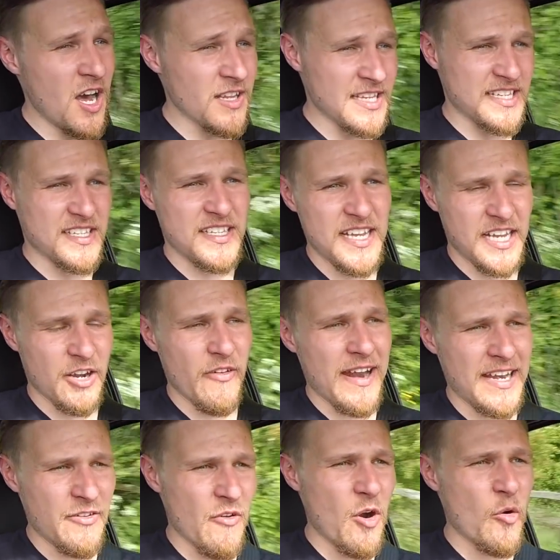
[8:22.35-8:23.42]
There's thicker
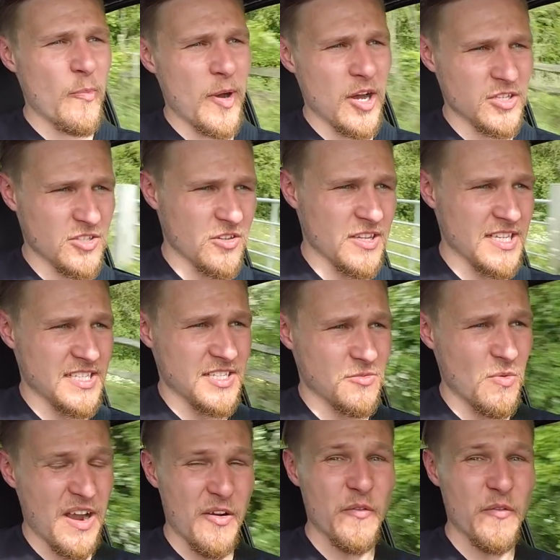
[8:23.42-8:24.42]
anti-roll bars on this as well,